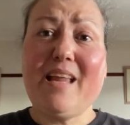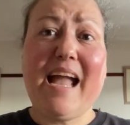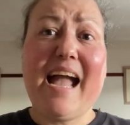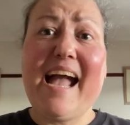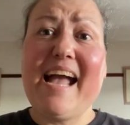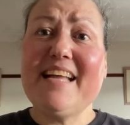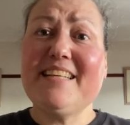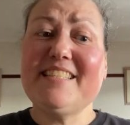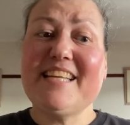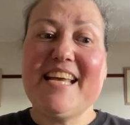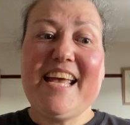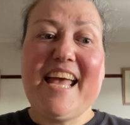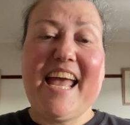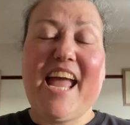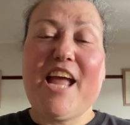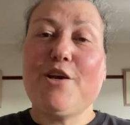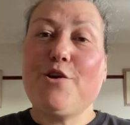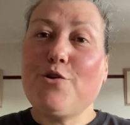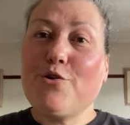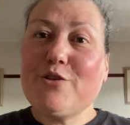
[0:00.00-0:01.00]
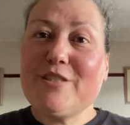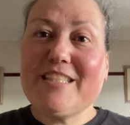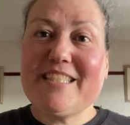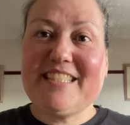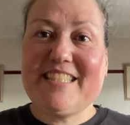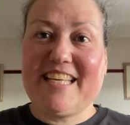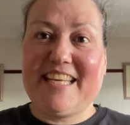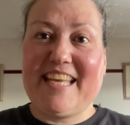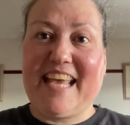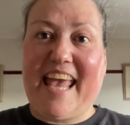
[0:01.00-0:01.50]
And in order
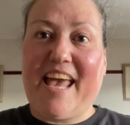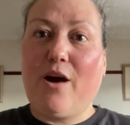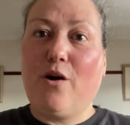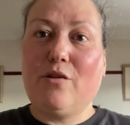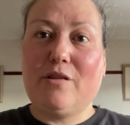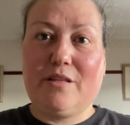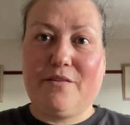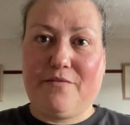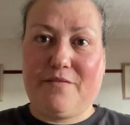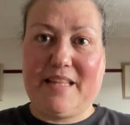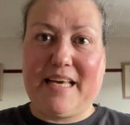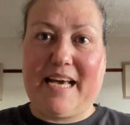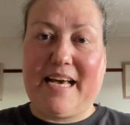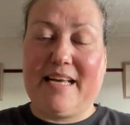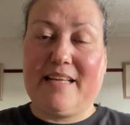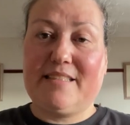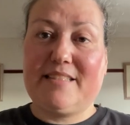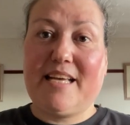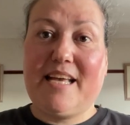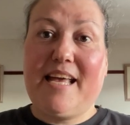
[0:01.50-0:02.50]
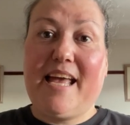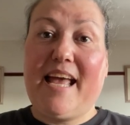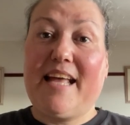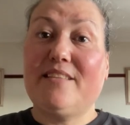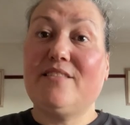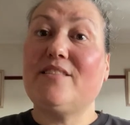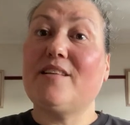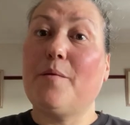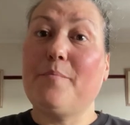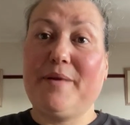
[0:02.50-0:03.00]
to get all of that, in
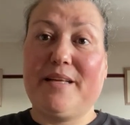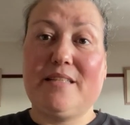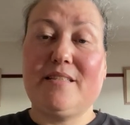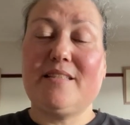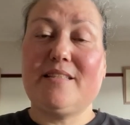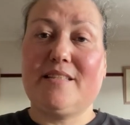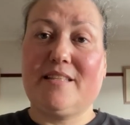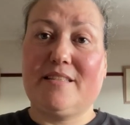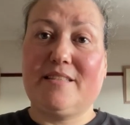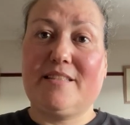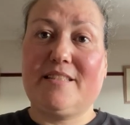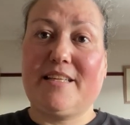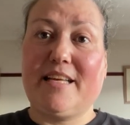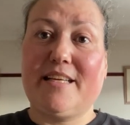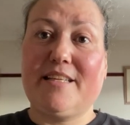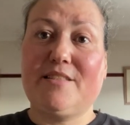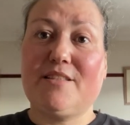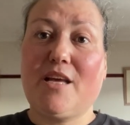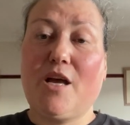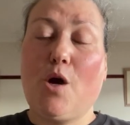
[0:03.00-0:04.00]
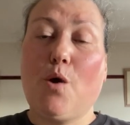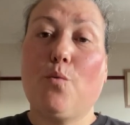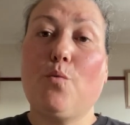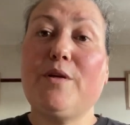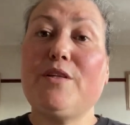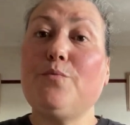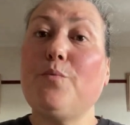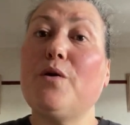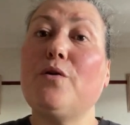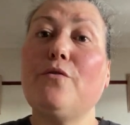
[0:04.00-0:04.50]
some instances,
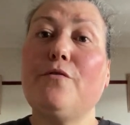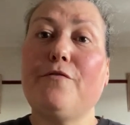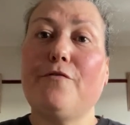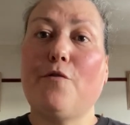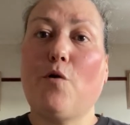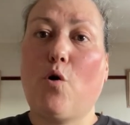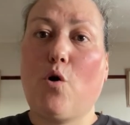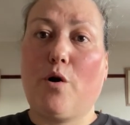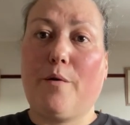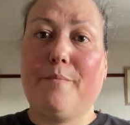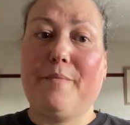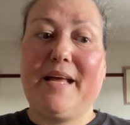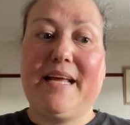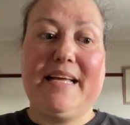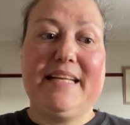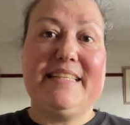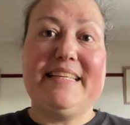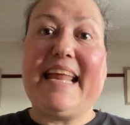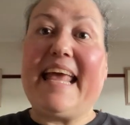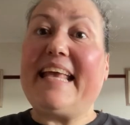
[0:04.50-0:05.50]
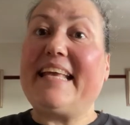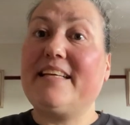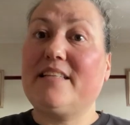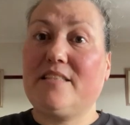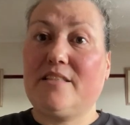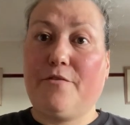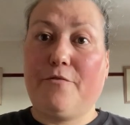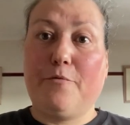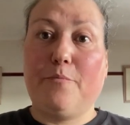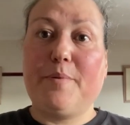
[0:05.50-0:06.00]
we will form
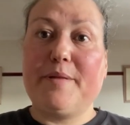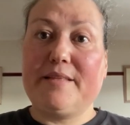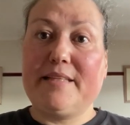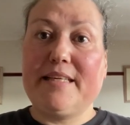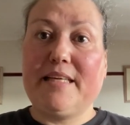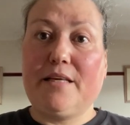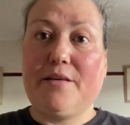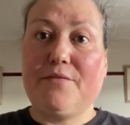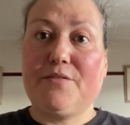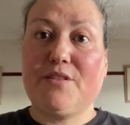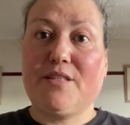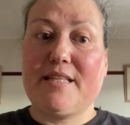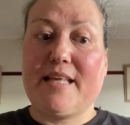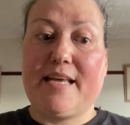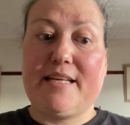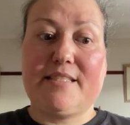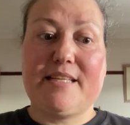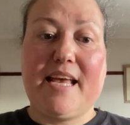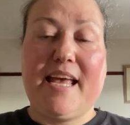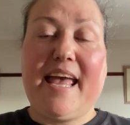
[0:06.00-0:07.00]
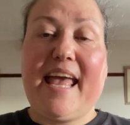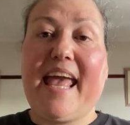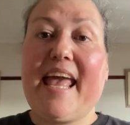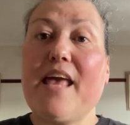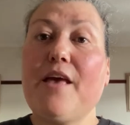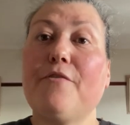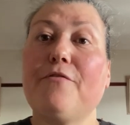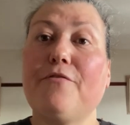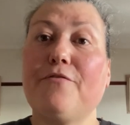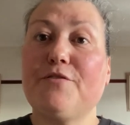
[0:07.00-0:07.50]
negative beliefs that
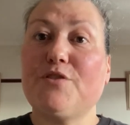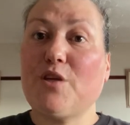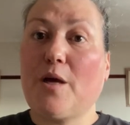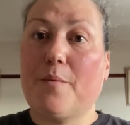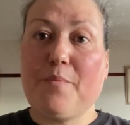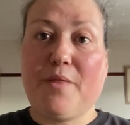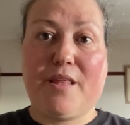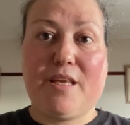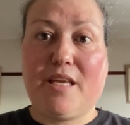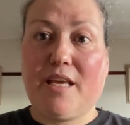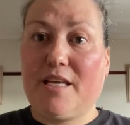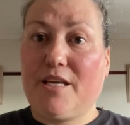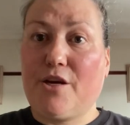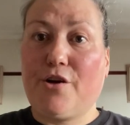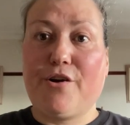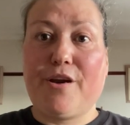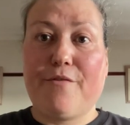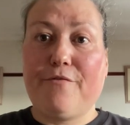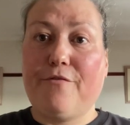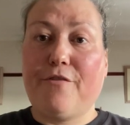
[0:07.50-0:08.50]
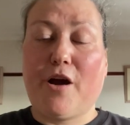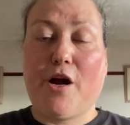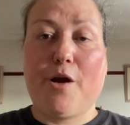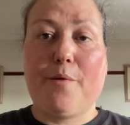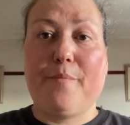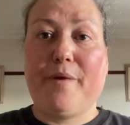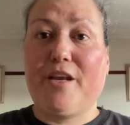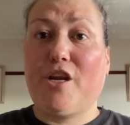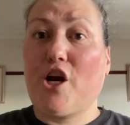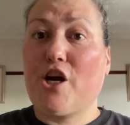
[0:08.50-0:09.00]
if something in our
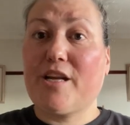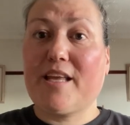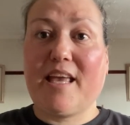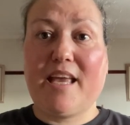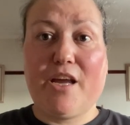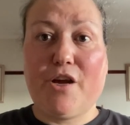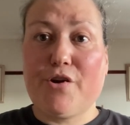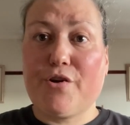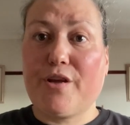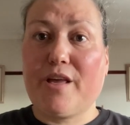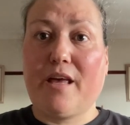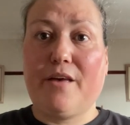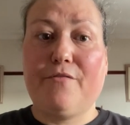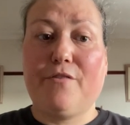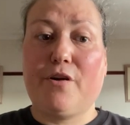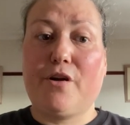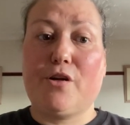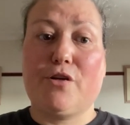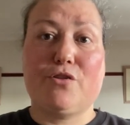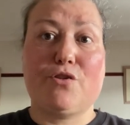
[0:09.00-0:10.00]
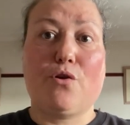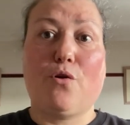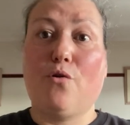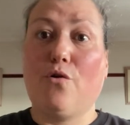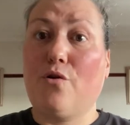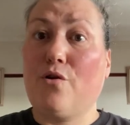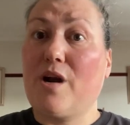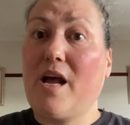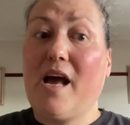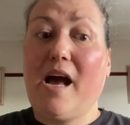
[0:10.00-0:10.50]
environment, our caregivers
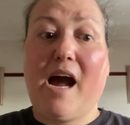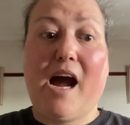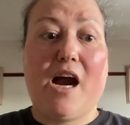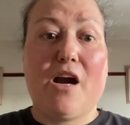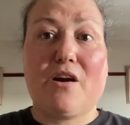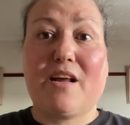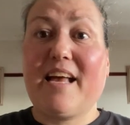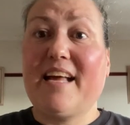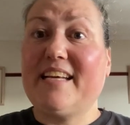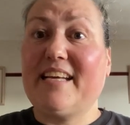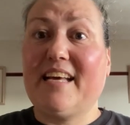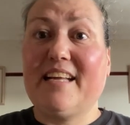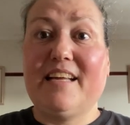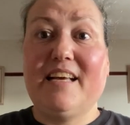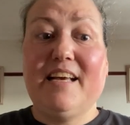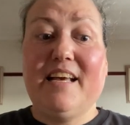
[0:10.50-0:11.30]
or our kind of